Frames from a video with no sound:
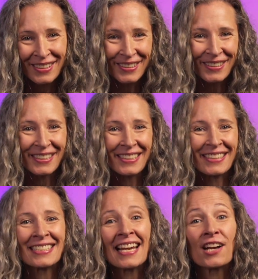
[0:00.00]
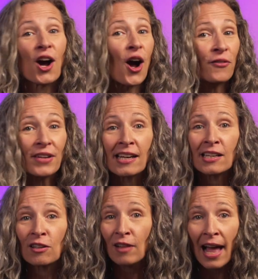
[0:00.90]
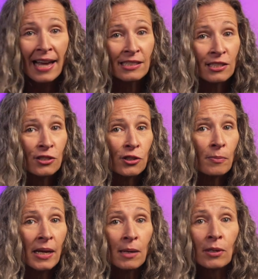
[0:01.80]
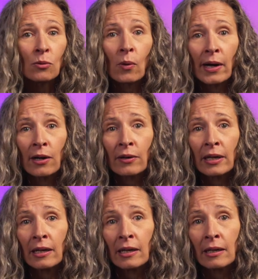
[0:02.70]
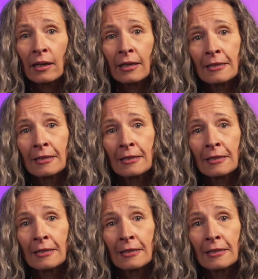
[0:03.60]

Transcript: Good. Take off any glasses you may be wearing.